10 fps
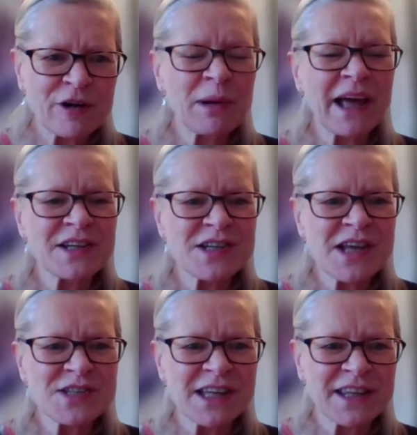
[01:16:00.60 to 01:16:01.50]
and a blind
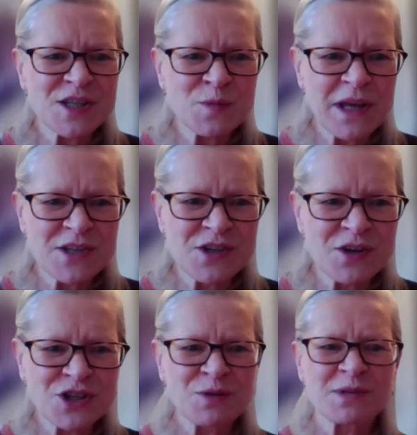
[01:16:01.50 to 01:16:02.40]
tasting this week.
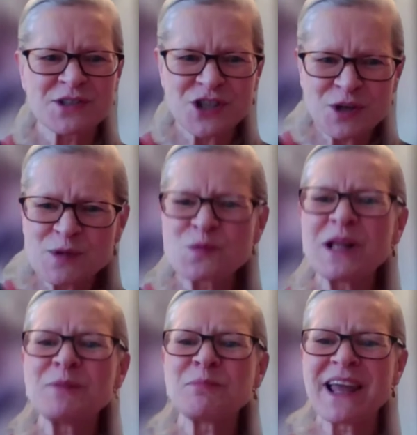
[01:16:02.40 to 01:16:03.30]
So she was she was
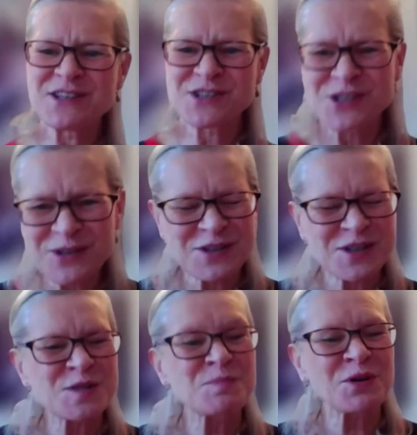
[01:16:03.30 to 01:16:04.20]
well placed to to
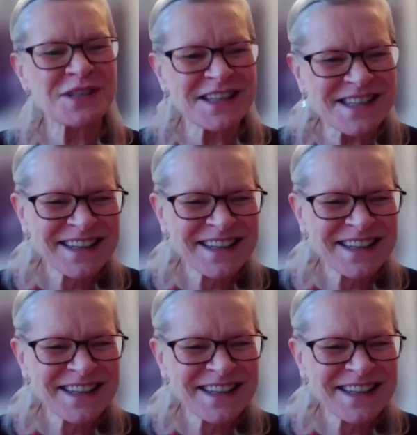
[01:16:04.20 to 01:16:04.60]
spot it